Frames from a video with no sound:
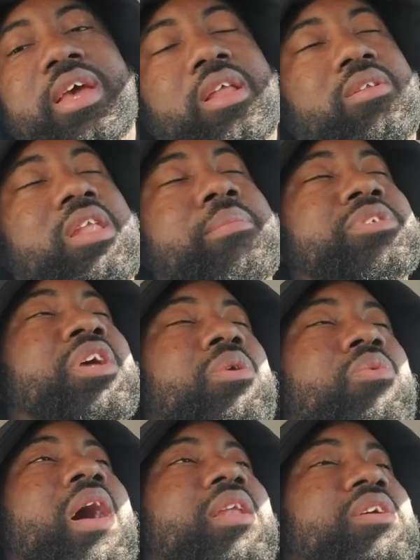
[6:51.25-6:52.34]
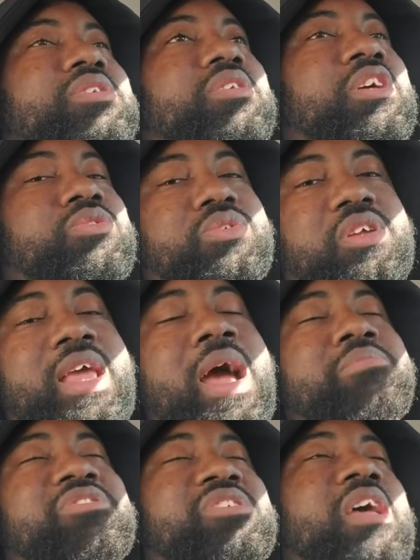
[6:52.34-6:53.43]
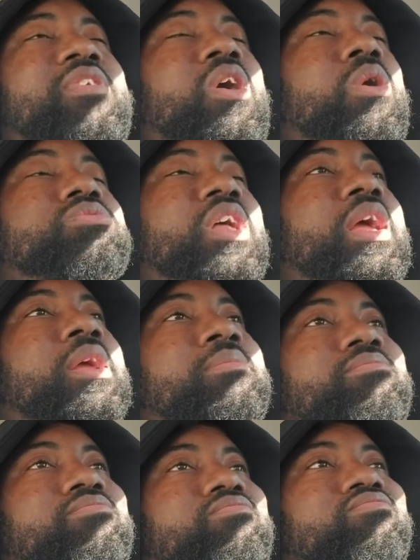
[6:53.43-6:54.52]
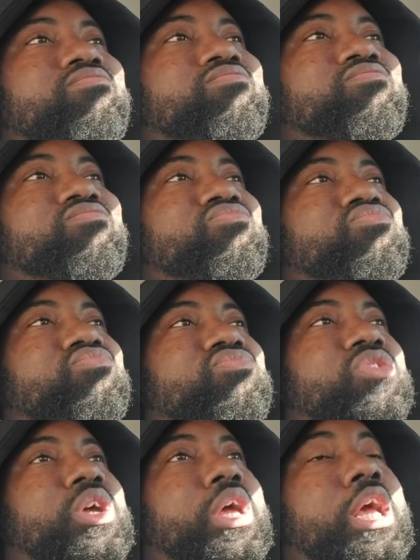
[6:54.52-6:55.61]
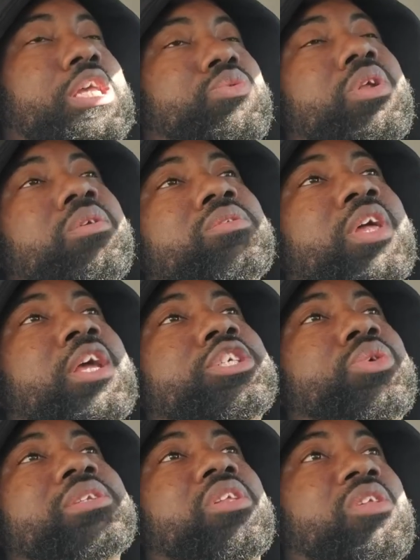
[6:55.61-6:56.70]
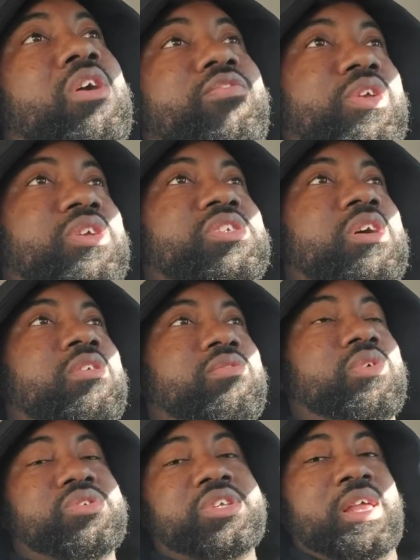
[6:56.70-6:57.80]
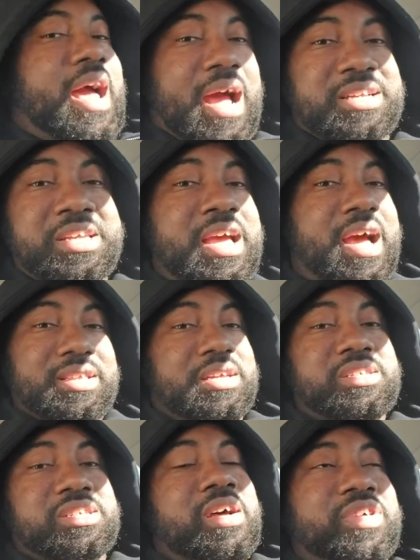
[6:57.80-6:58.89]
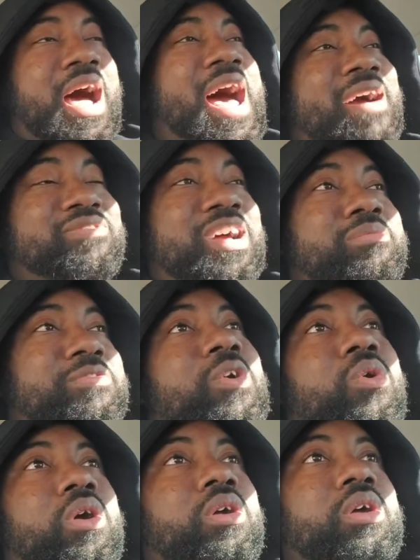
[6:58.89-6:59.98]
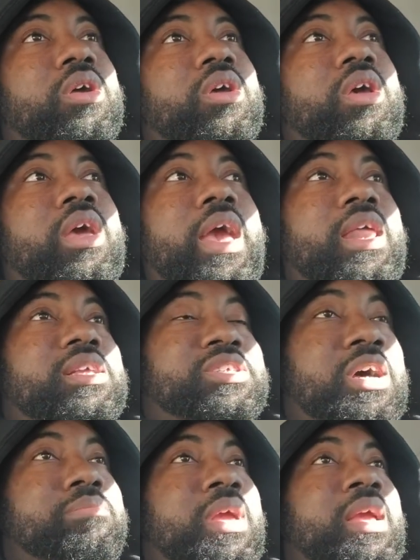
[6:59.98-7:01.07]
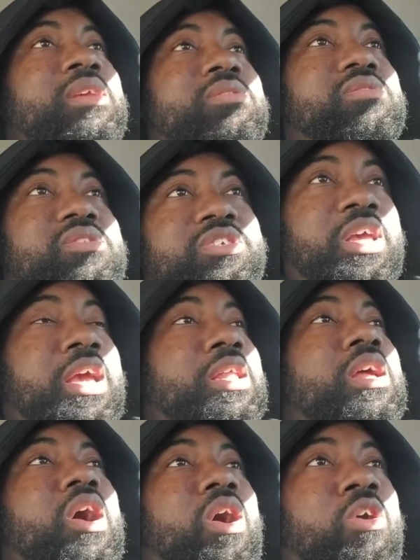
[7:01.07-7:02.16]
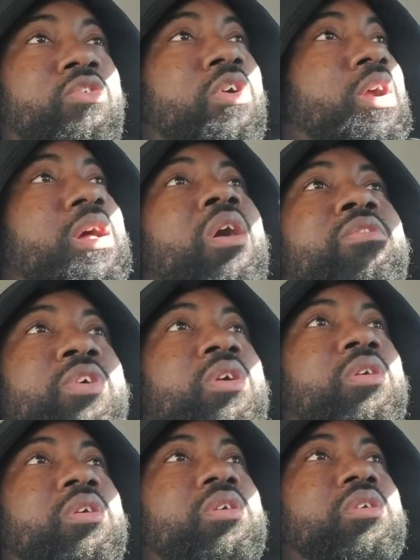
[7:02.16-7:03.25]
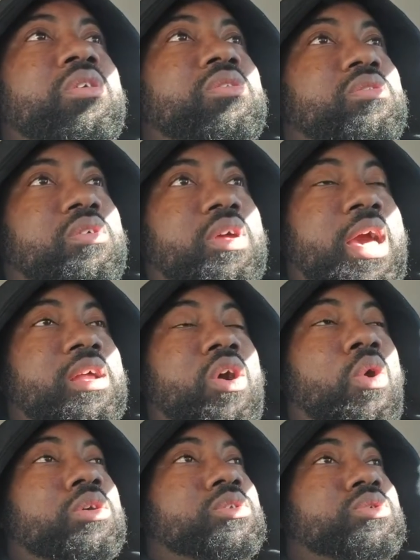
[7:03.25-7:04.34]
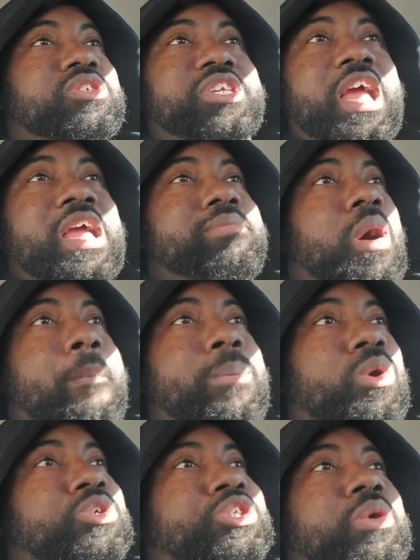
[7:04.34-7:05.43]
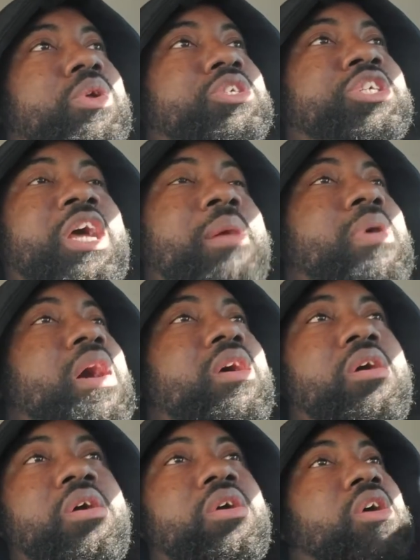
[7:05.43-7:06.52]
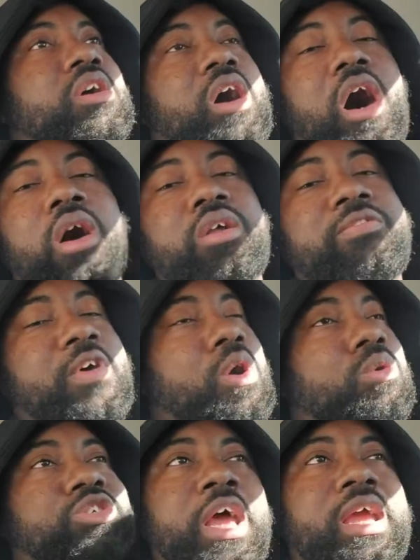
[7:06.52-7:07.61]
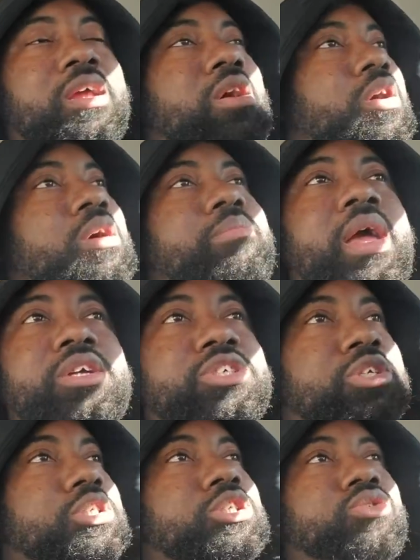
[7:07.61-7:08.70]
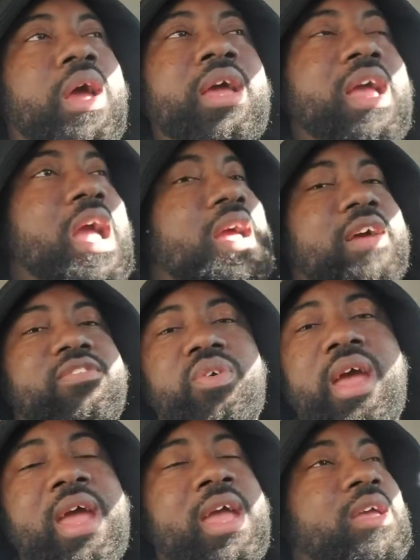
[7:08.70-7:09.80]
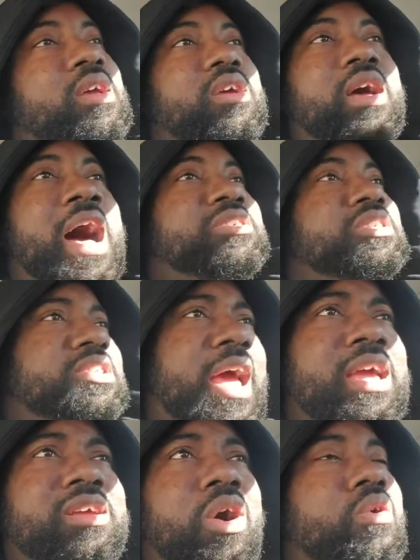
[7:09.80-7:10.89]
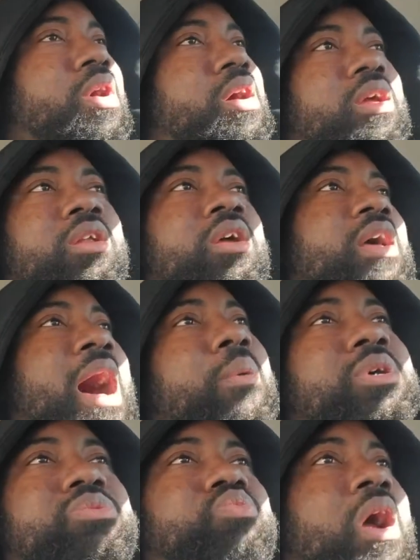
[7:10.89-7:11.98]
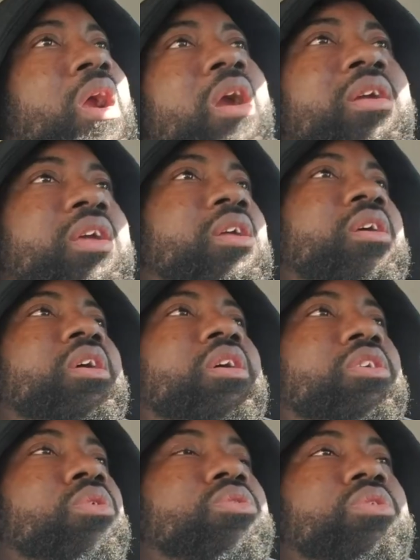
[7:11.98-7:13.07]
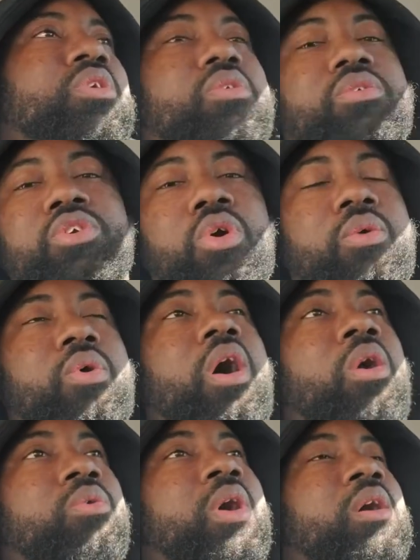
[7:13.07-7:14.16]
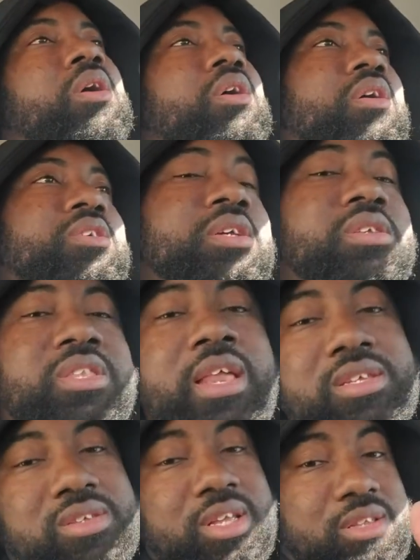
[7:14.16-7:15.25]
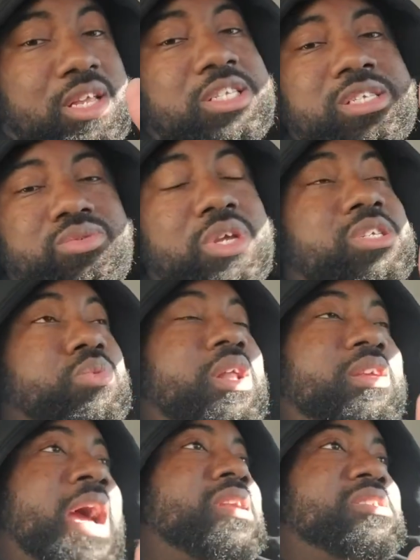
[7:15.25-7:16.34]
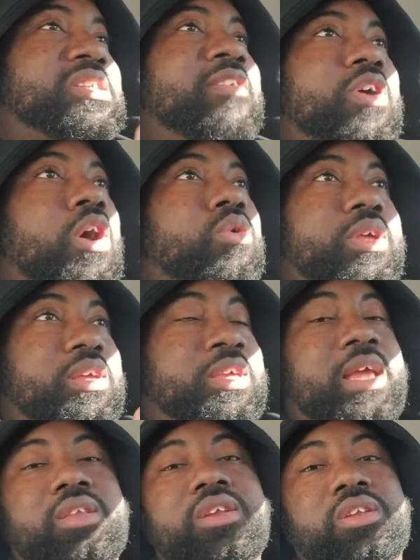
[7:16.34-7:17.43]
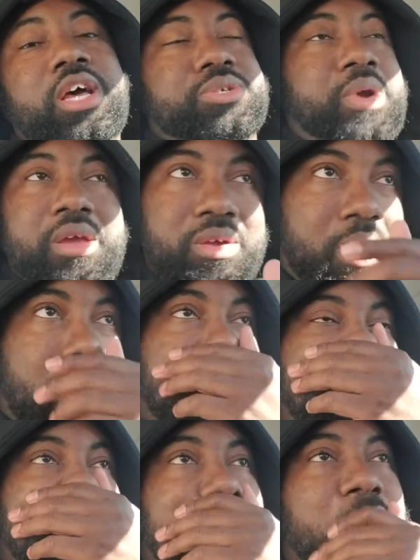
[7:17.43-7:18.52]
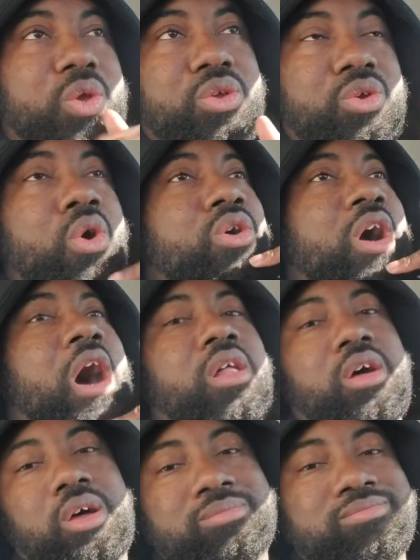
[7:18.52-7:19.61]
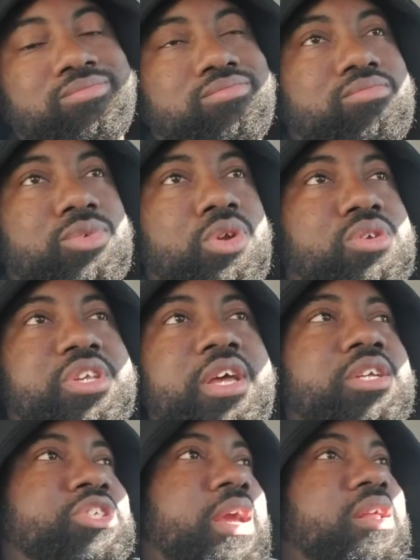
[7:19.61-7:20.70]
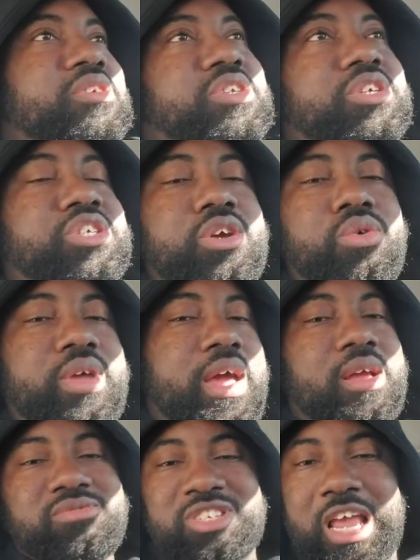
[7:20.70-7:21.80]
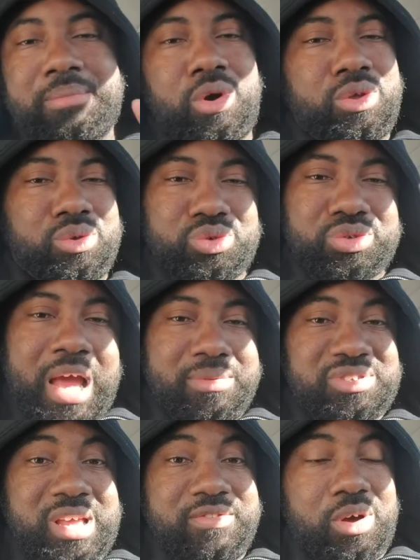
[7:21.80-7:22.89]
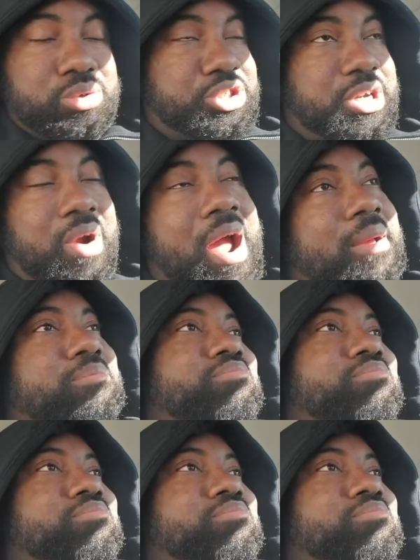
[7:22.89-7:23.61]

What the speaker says: And let me tell you why it isn't. Because with the Captain Save-A-Hoe thing, it's one of the things you have to learn for yourself. You know what I'm saying? Like I said, this is something I have done before. And it took me seeing it over and over and going through the same old bullshit with a chick. I'm out here calling her phone, checking on her, making sure she's straight. Hey, how you ate? How's your day going? And how was work? And you go, oh, well, because here's the thing. This is where the Captain Save-A-Hoe get kicked in the nuts right here, right? You're going to call her. You know what I'm saying? Checking to see if she okay. Same old usual Captain Save-A-Hoe shit, right?